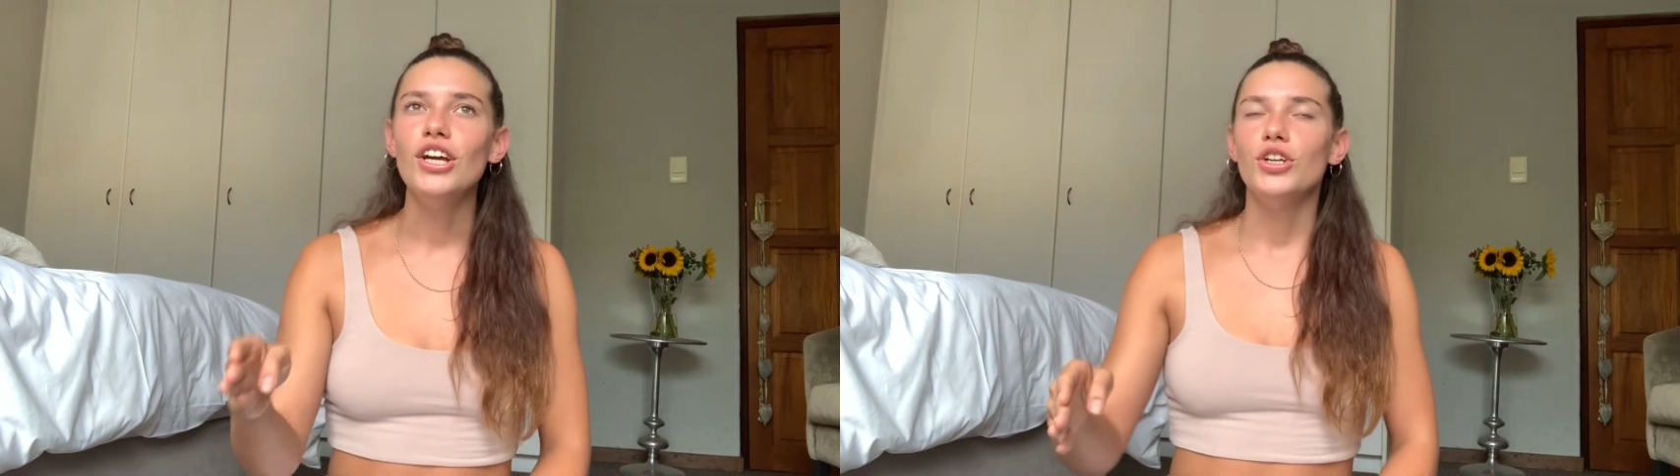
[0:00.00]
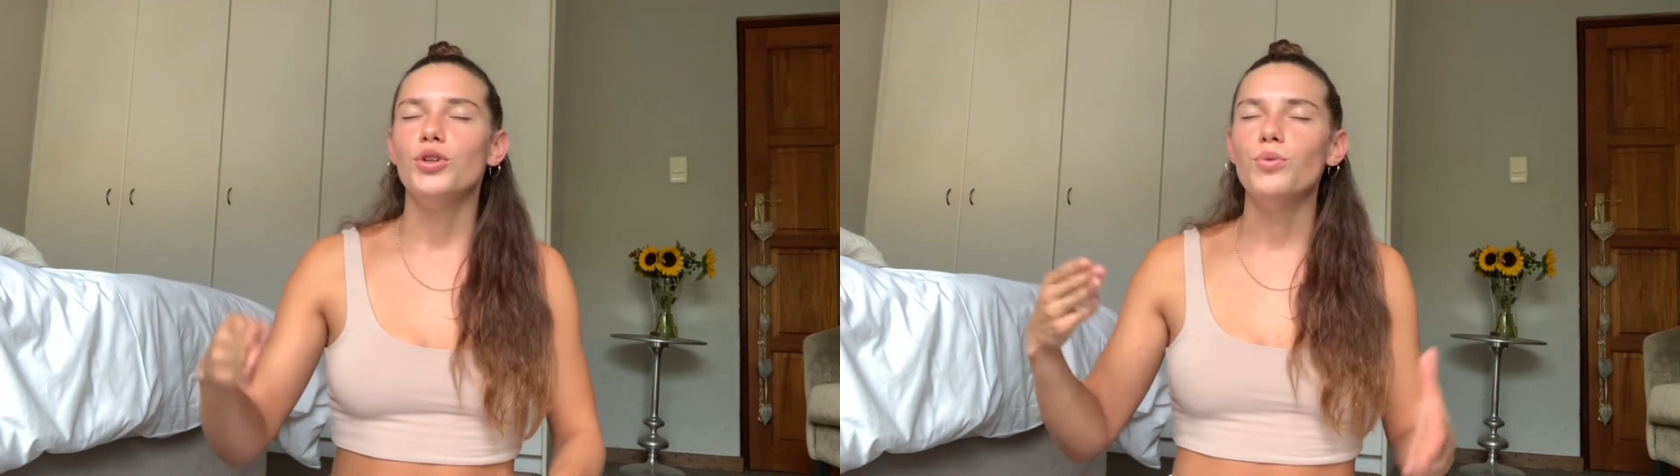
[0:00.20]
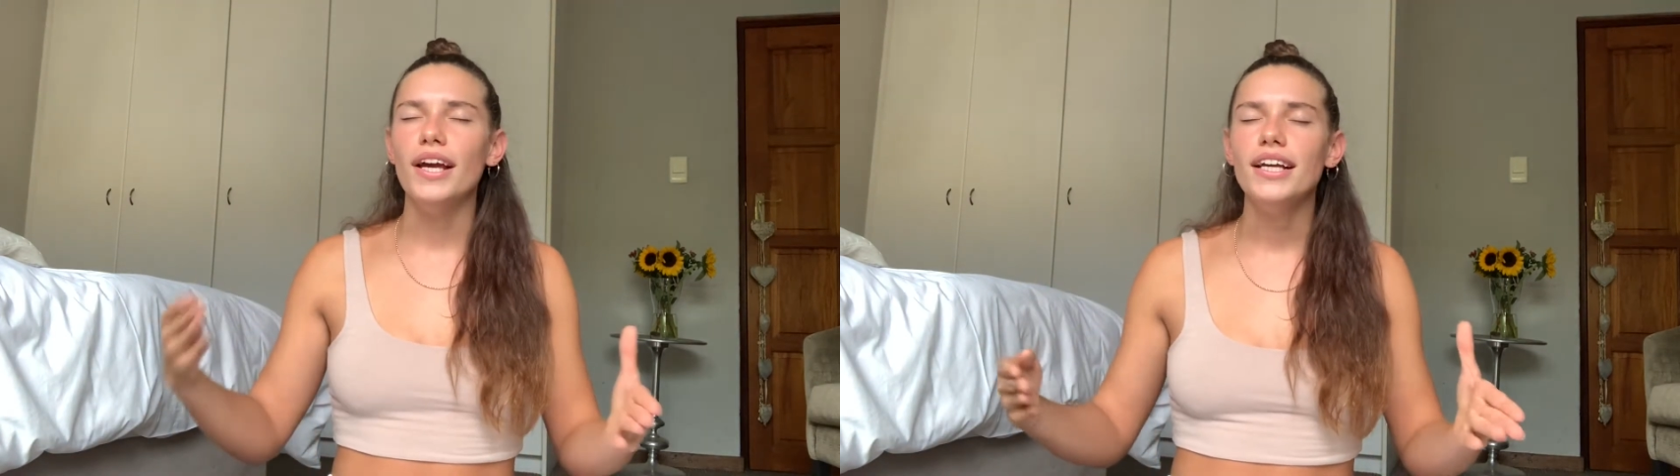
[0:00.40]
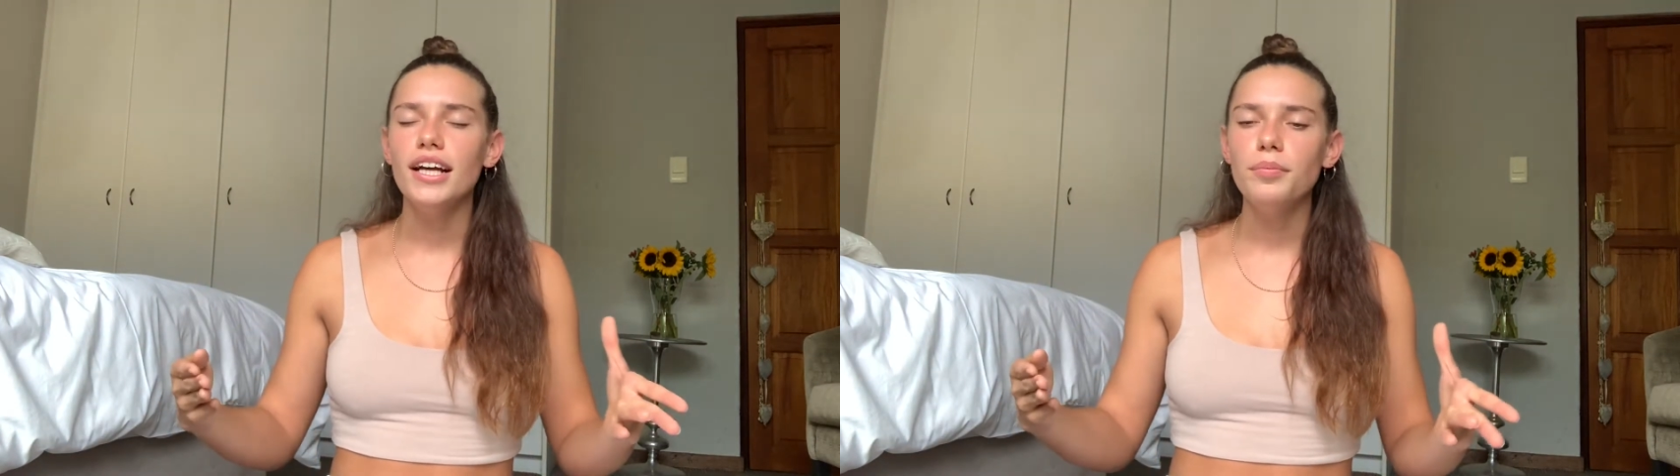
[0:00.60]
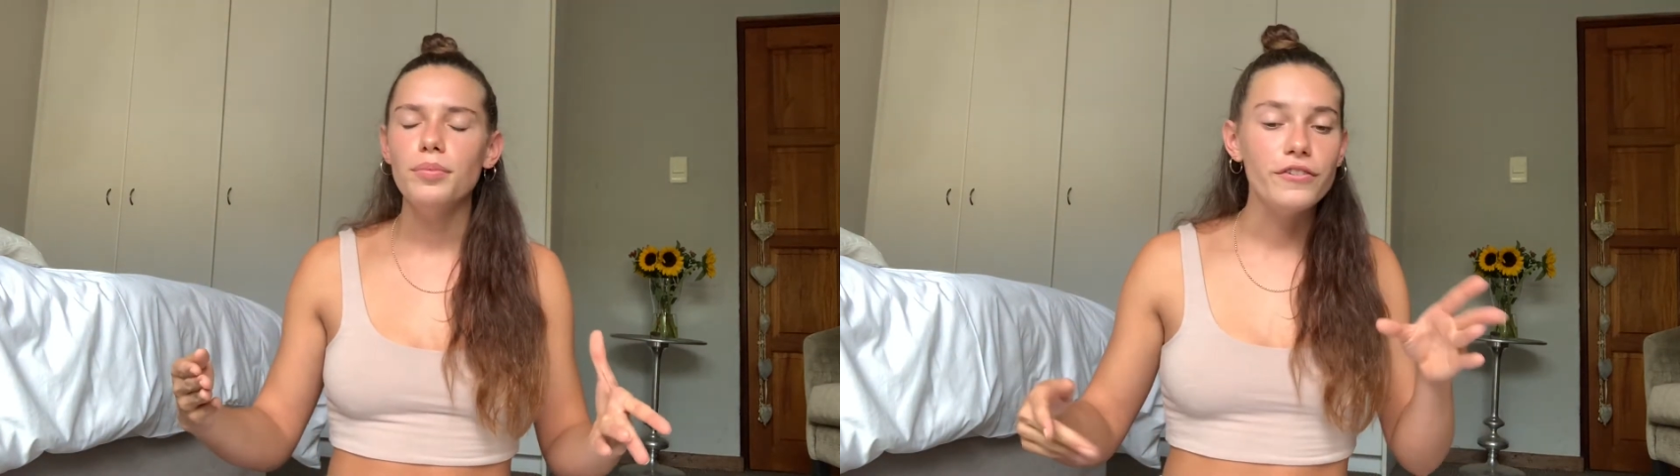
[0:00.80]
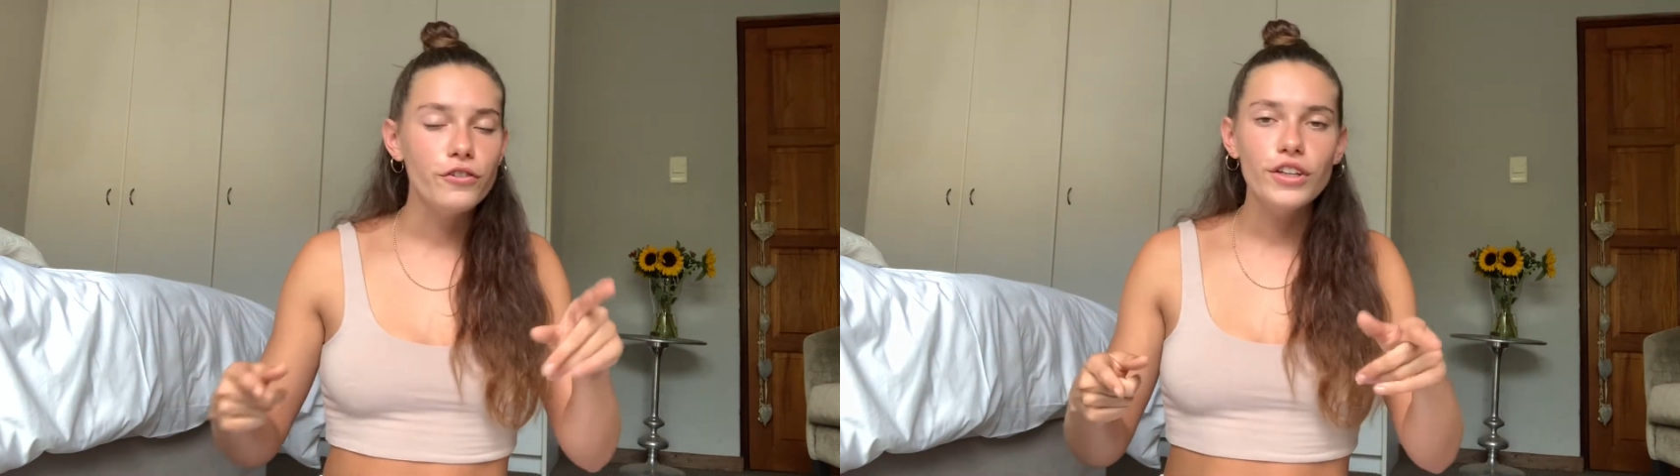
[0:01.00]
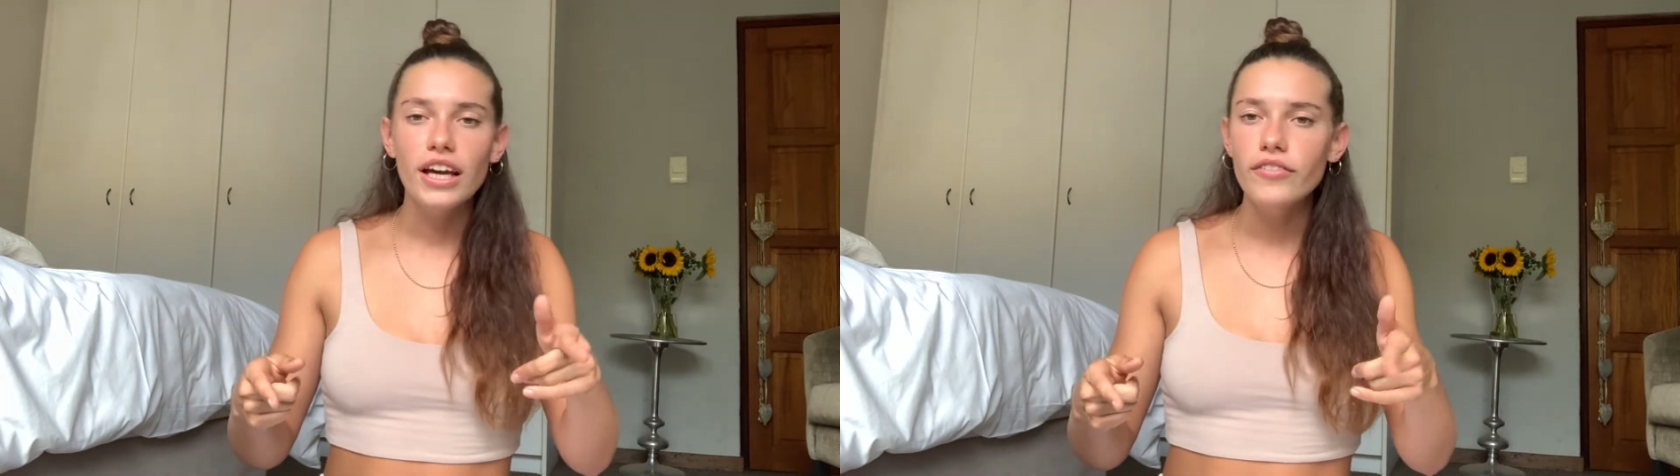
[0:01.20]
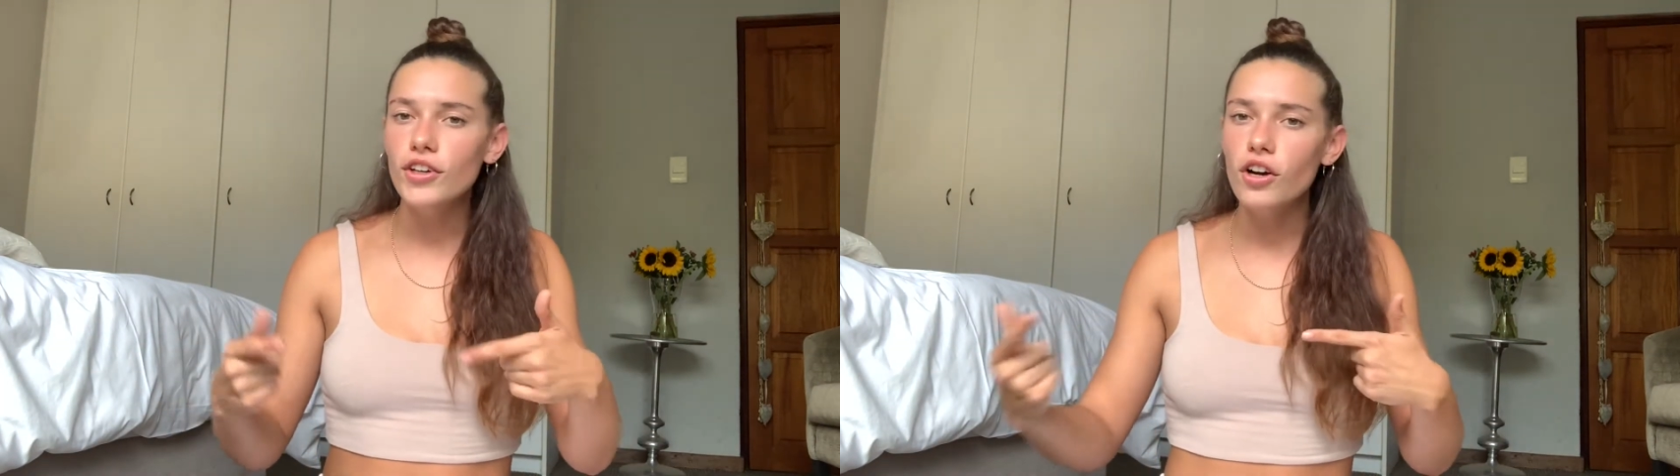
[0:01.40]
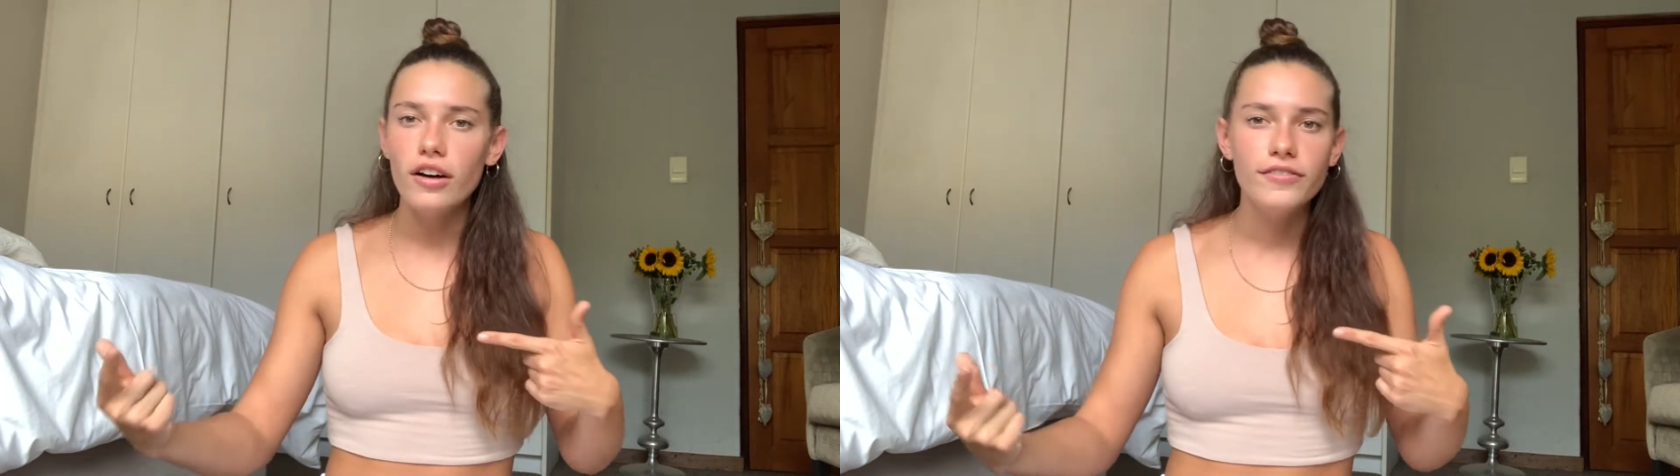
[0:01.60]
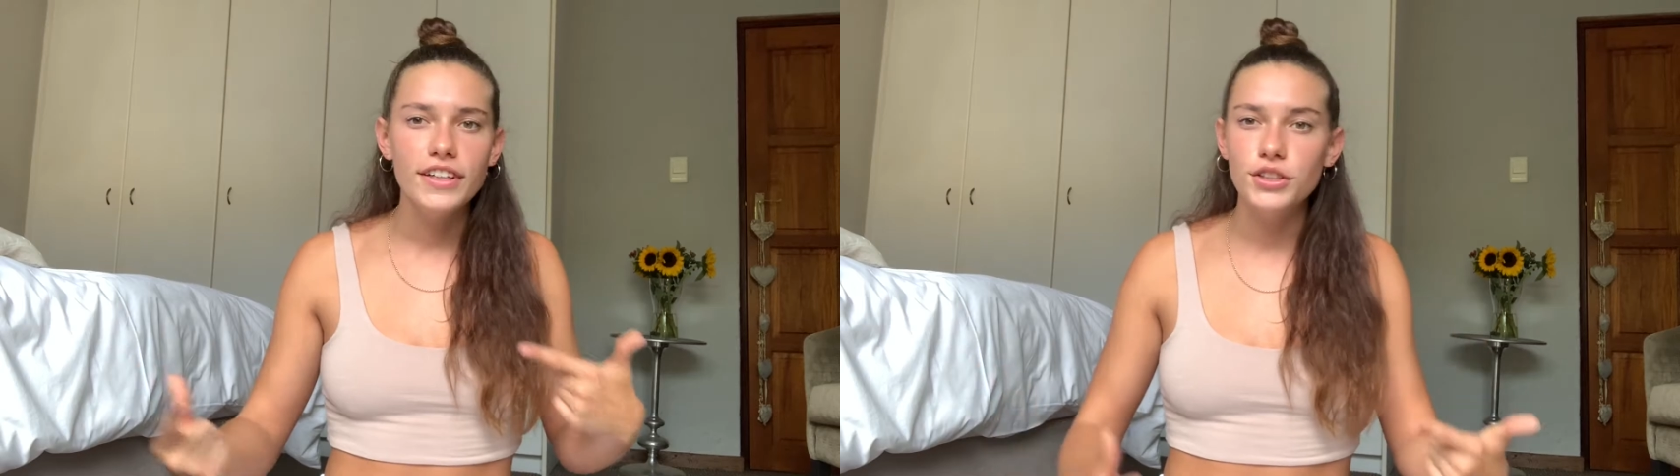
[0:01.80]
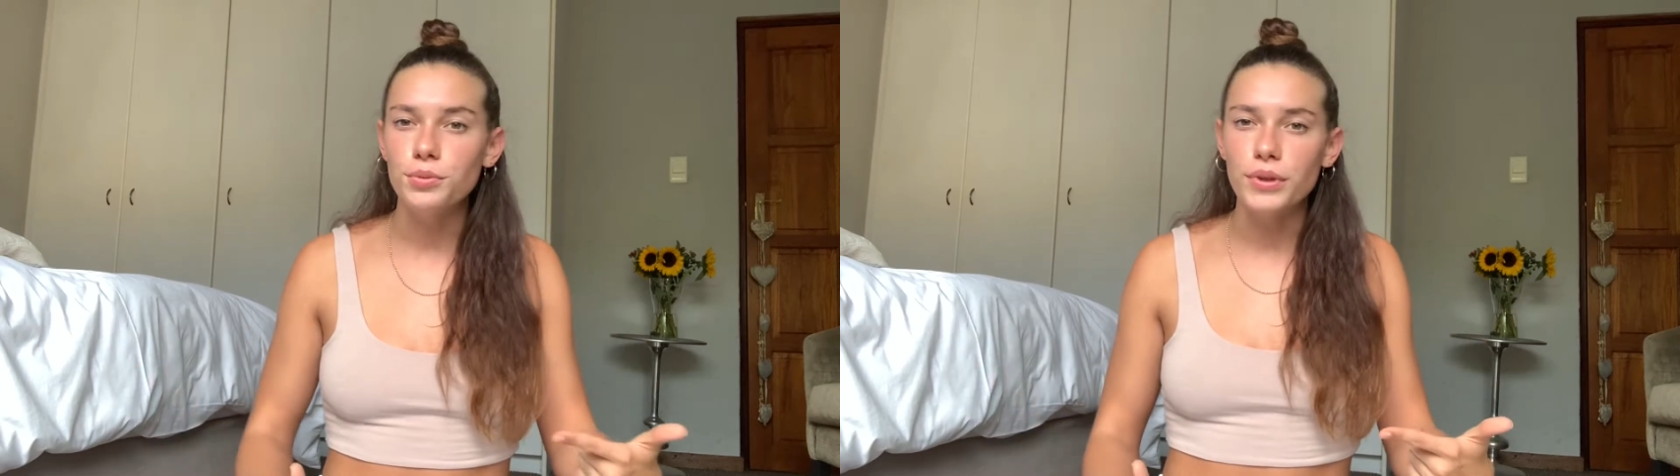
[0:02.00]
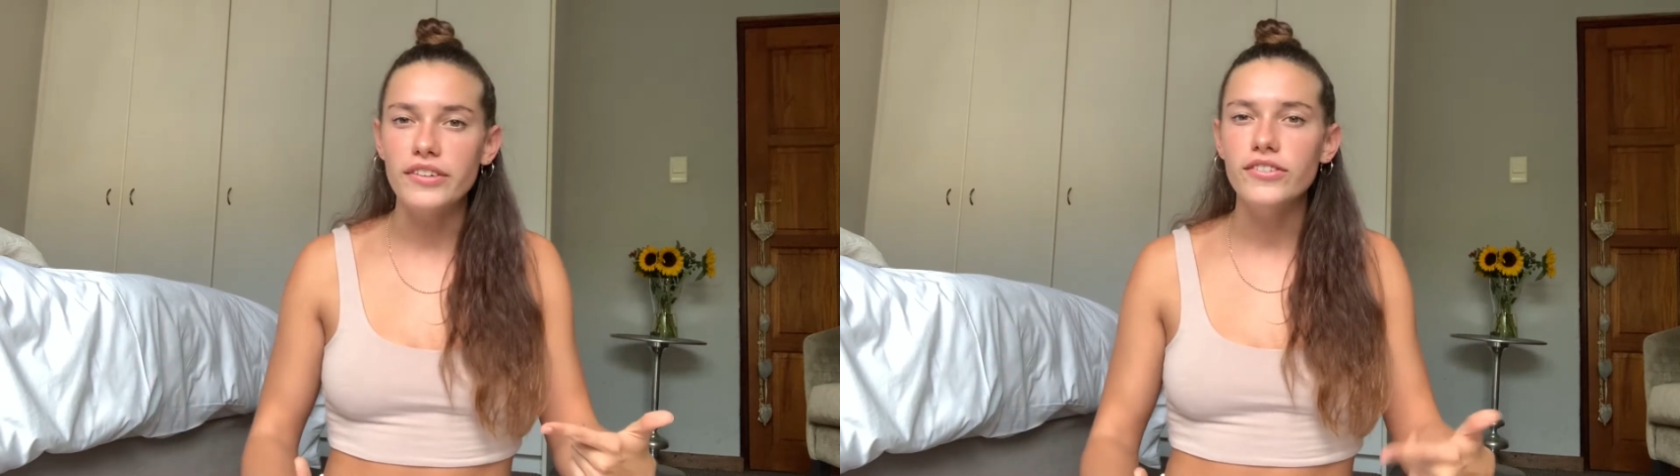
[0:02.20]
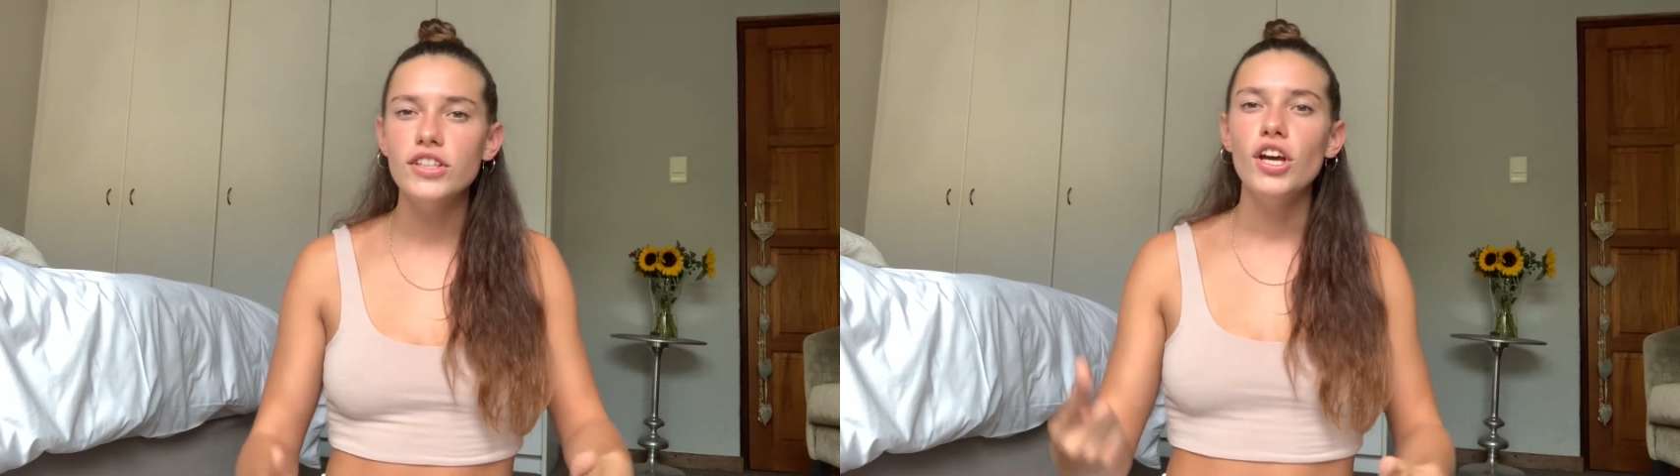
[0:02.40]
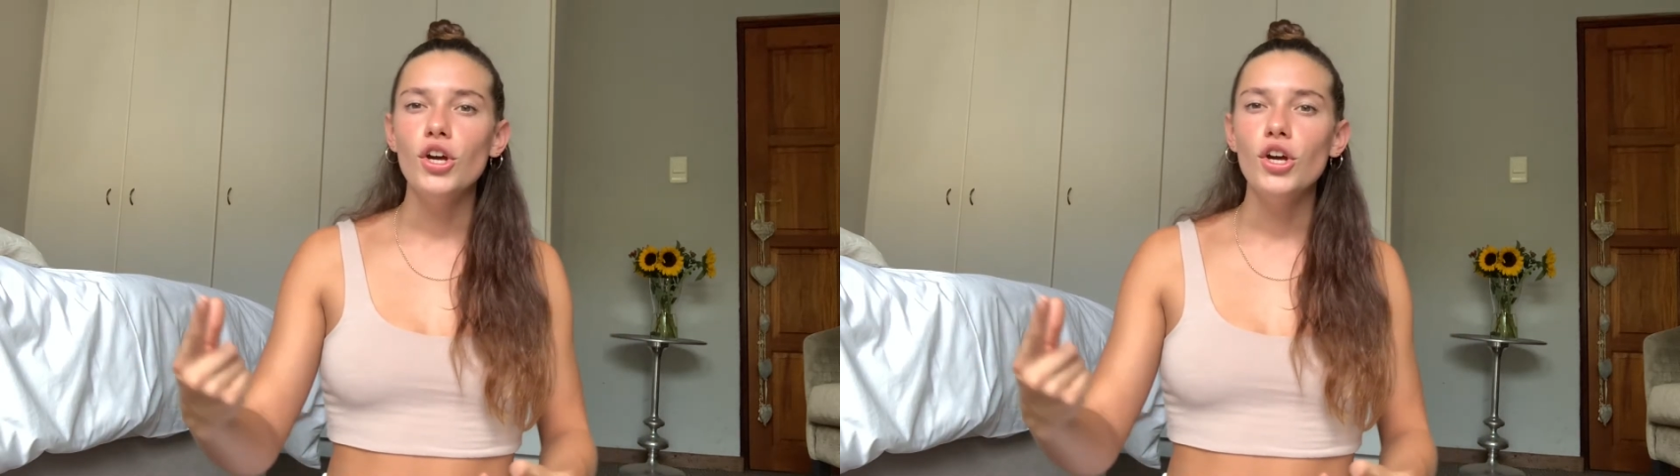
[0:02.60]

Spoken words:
You wake up, before you have your coffee and your breakfast,